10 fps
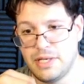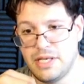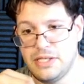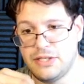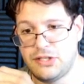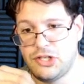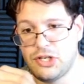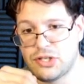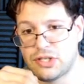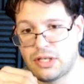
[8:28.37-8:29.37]
is
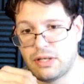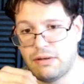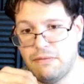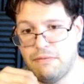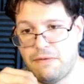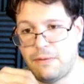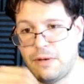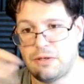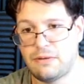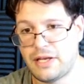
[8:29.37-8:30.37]
just
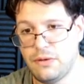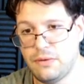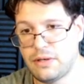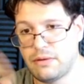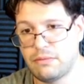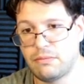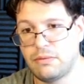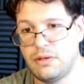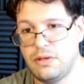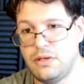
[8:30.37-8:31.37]
very like you can
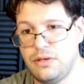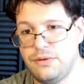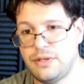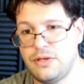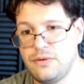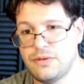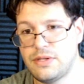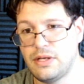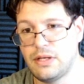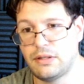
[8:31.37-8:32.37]
use
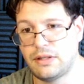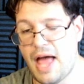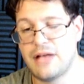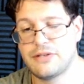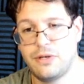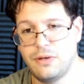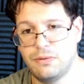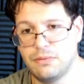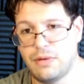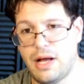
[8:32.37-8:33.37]
the
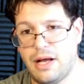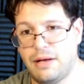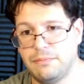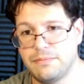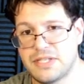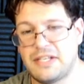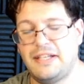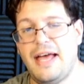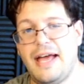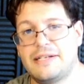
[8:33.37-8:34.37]
lasso
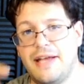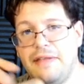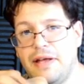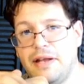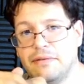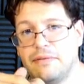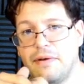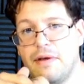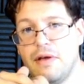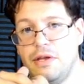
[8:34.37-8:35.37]
select, and then
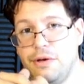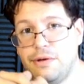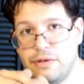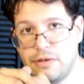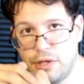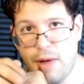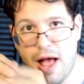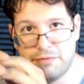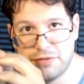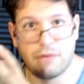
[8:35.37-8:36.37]
you
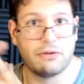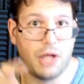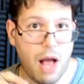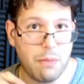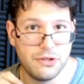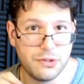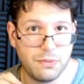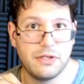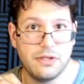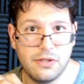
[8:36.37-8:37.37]
have several options
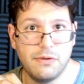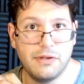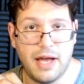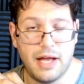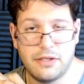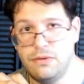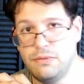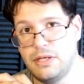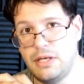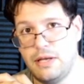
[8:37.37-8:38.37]
what to do with that. You
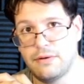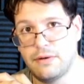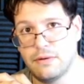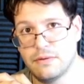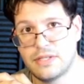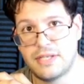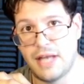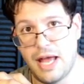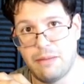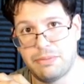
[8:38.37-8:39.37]
can either
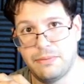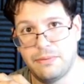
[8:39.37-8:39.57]
stamp,